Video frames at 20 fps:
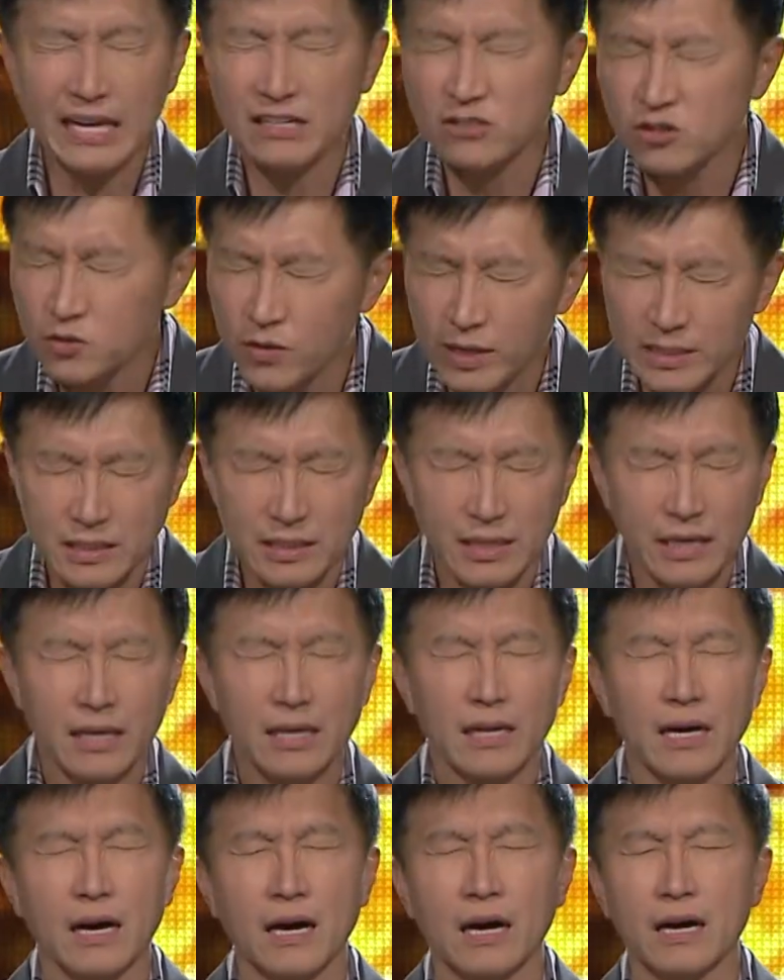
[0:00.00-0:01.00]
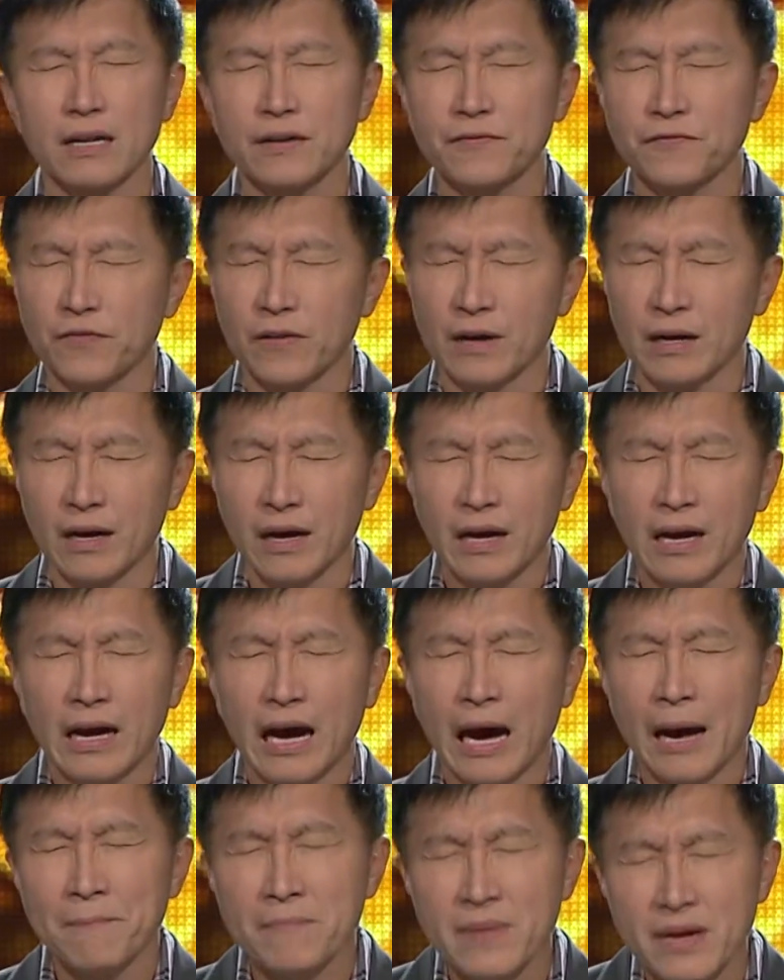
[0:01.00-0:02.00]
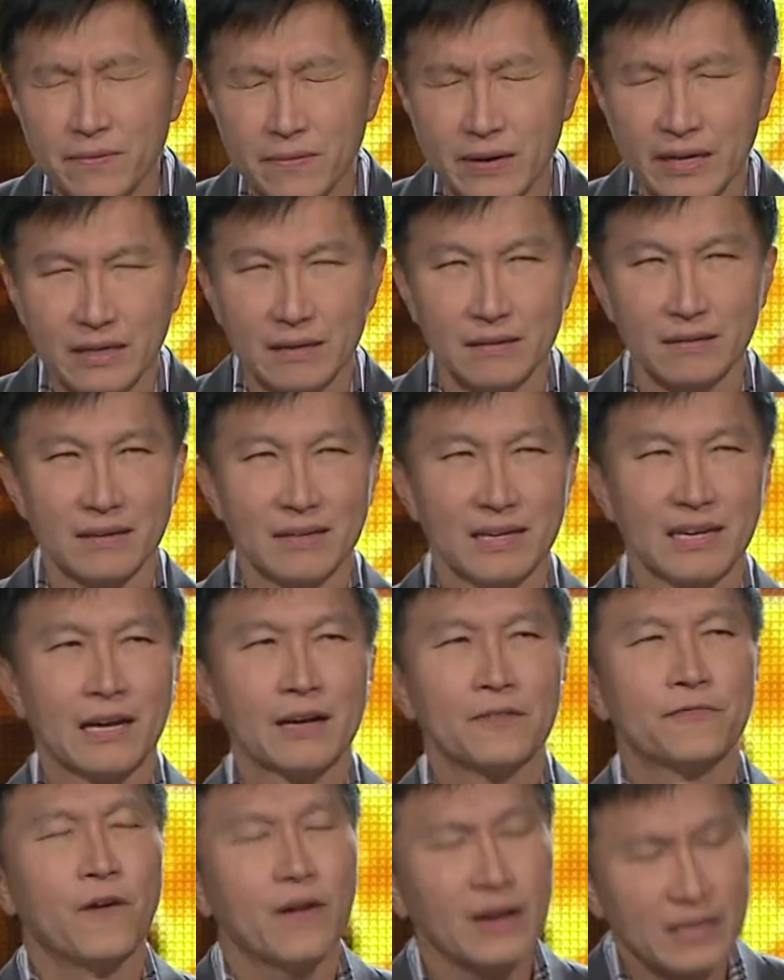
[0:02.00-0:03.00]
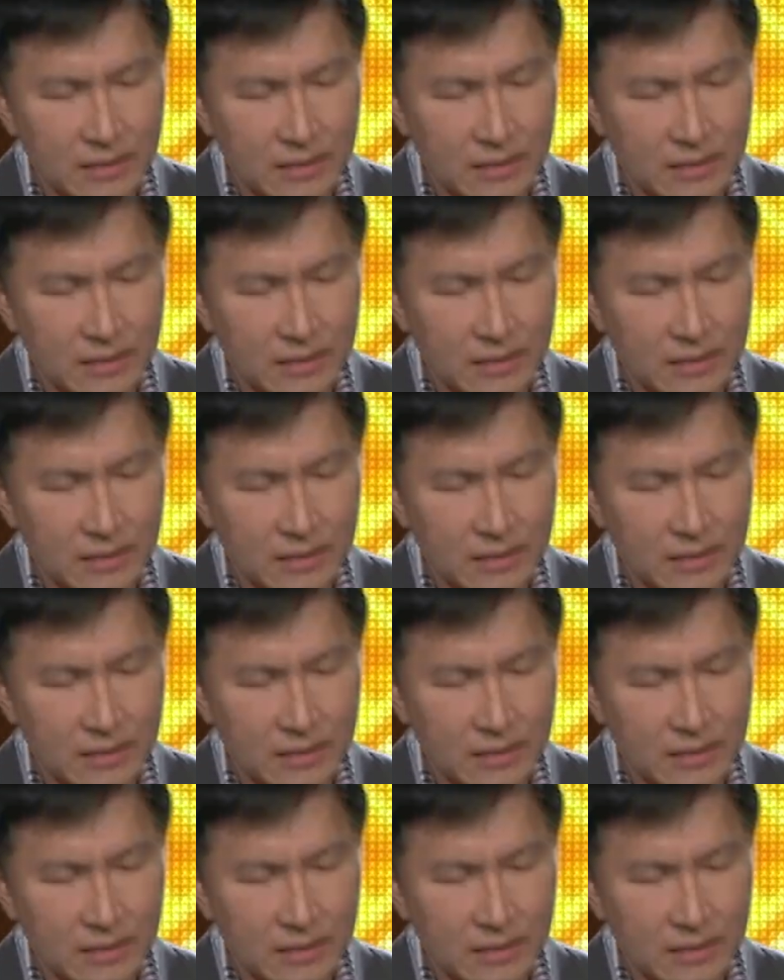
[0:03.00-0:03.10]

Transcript: and trusting God for a miracle, for a